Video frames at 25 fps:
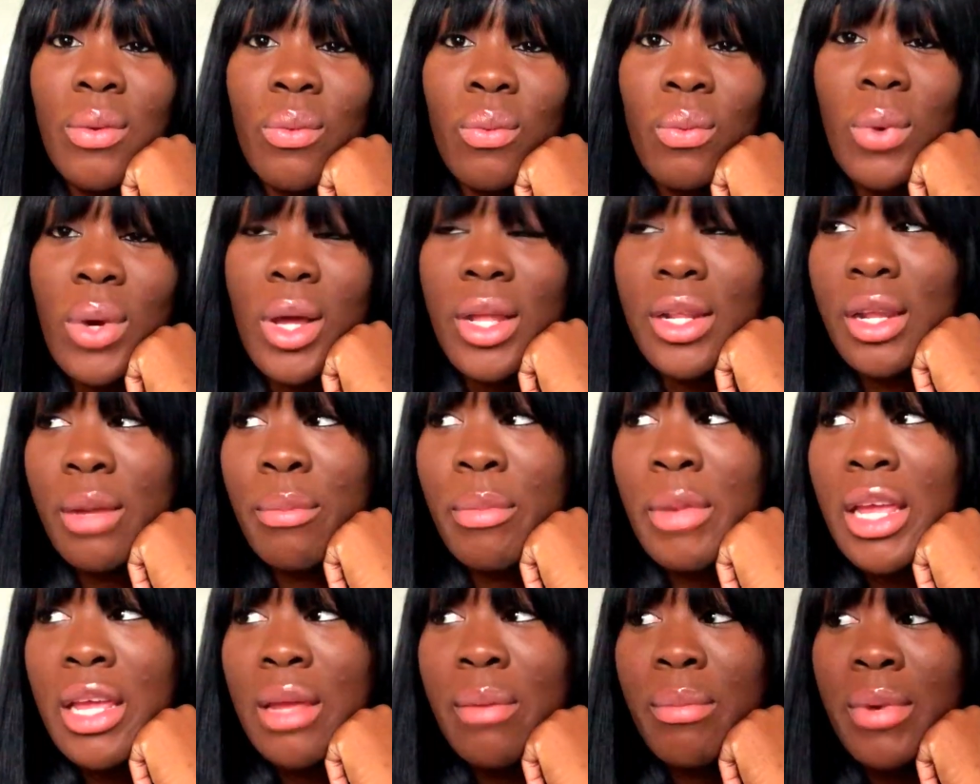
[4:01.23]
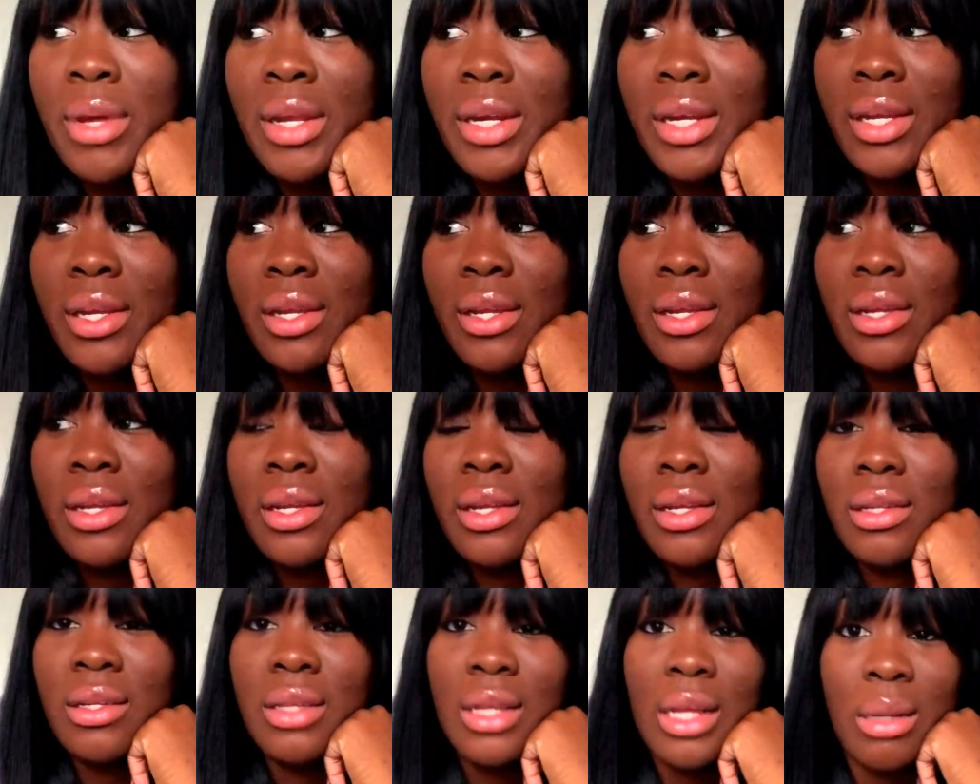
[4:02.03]
While they making money,
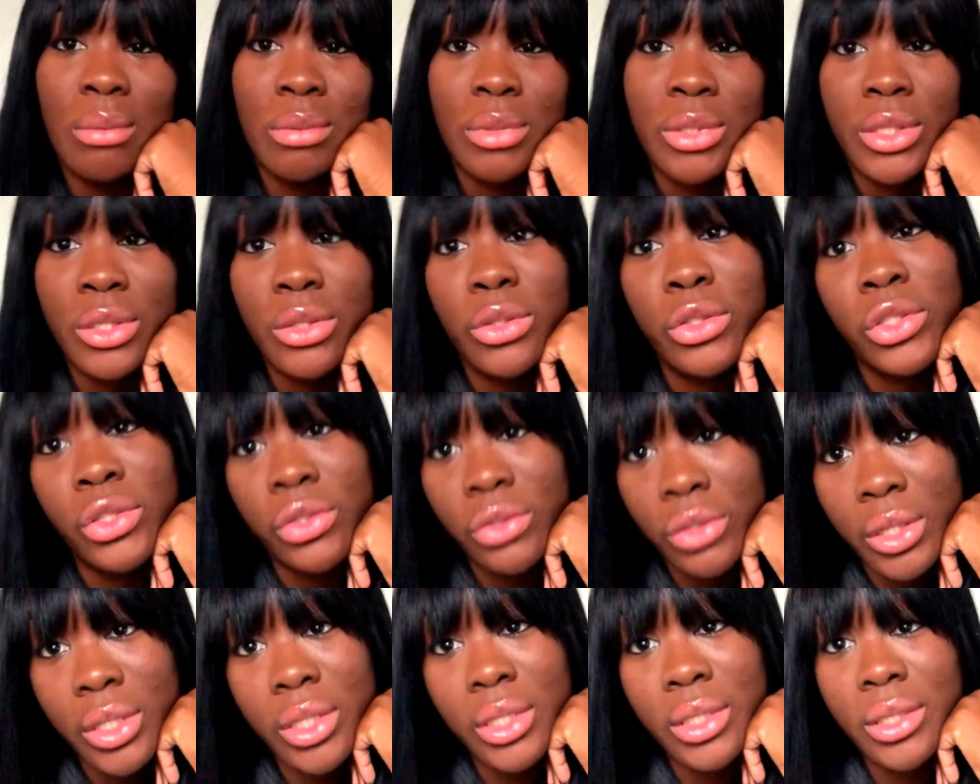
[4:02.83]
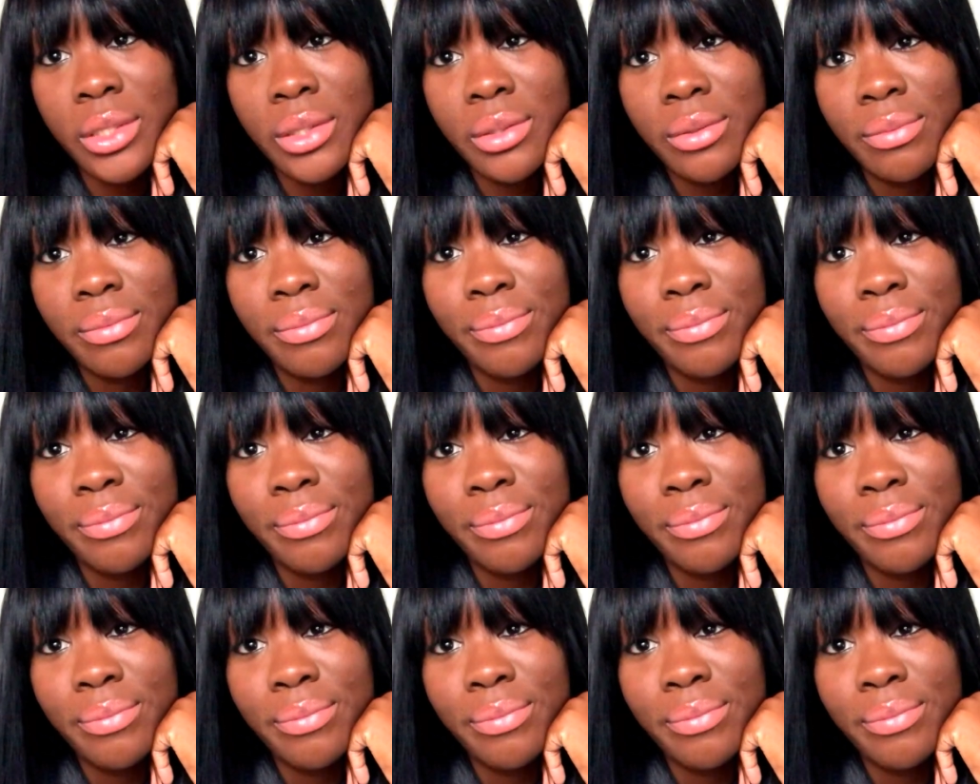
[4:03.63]
I'm still struggling.